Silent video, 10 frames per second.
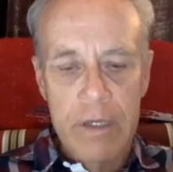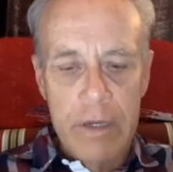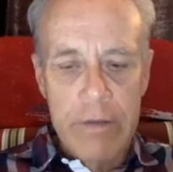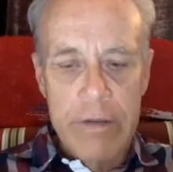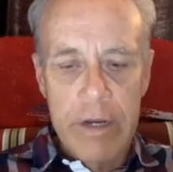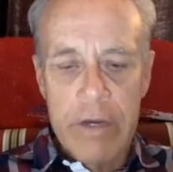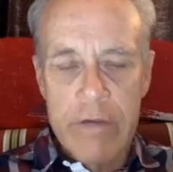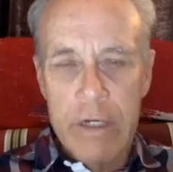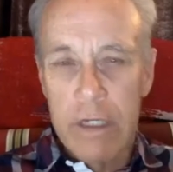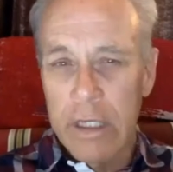There is
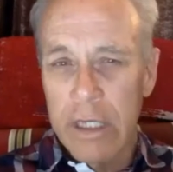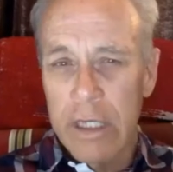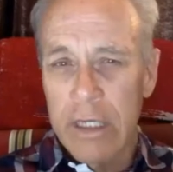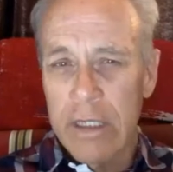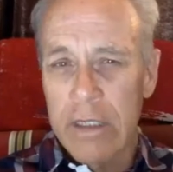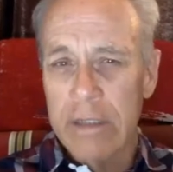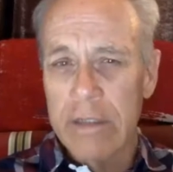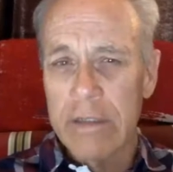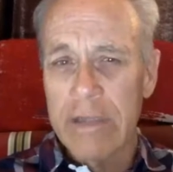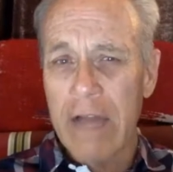a clinic in
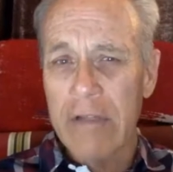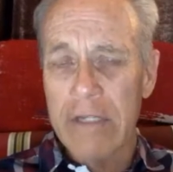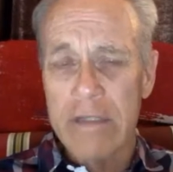Dallas,